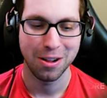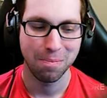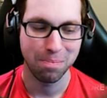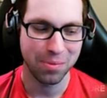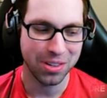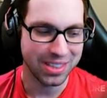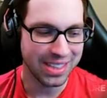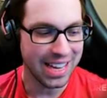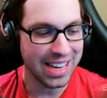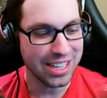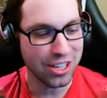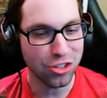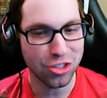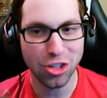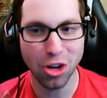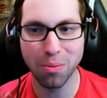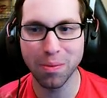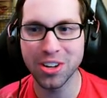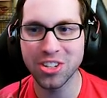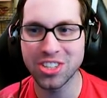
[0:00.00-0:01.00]
But thank you
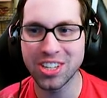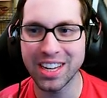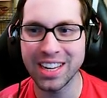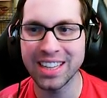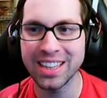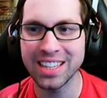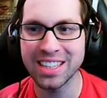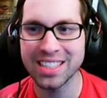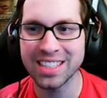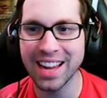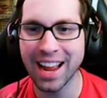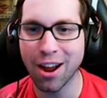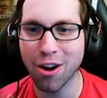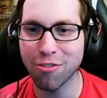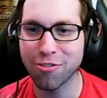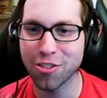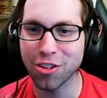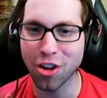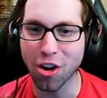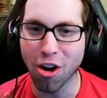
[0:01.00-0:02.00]
so much to InThisStyle
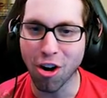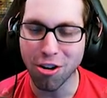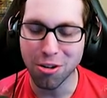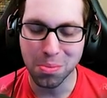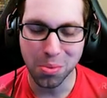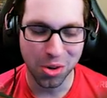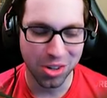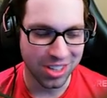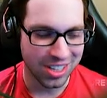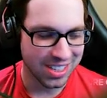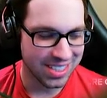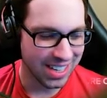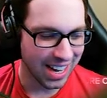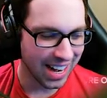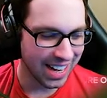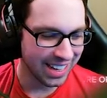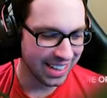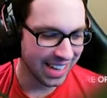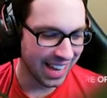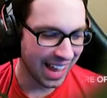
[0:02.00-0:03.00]
for the hard work
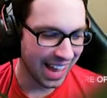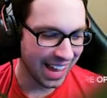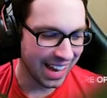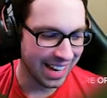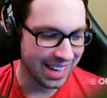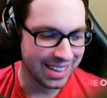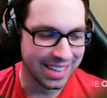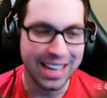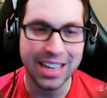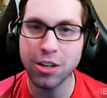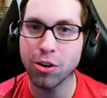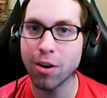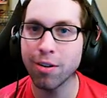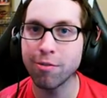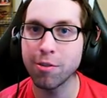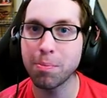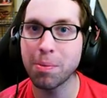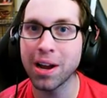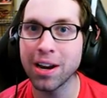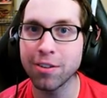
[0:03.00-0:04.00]
designing that. And thank you
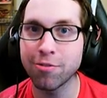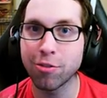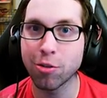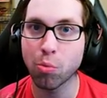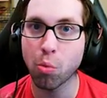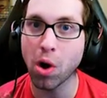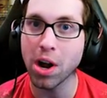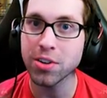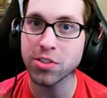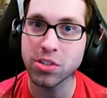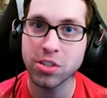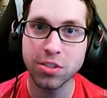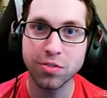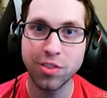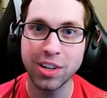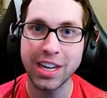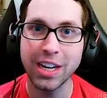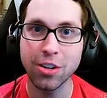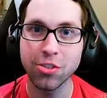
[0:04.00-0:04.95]
everybody for watching this video